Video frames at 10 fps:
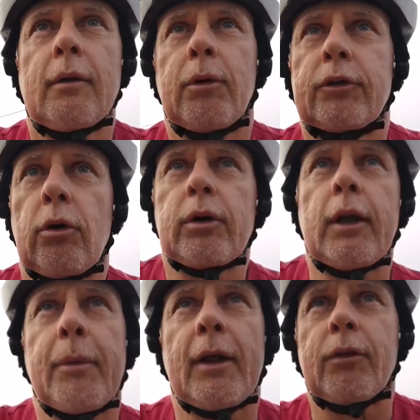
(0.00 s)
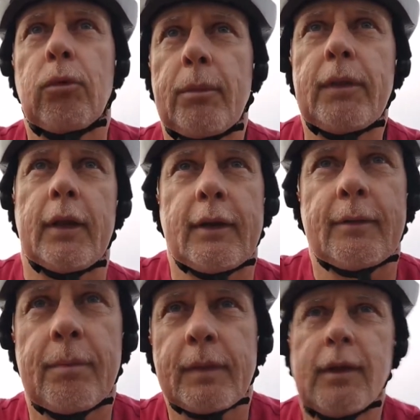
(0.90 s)
We're talking about the woman that
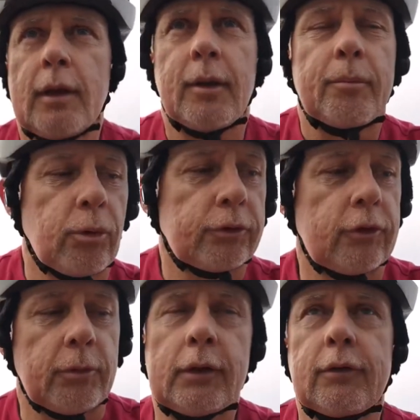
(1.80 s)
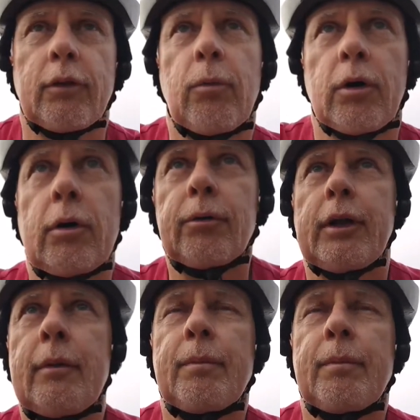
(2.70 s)
brought you into the world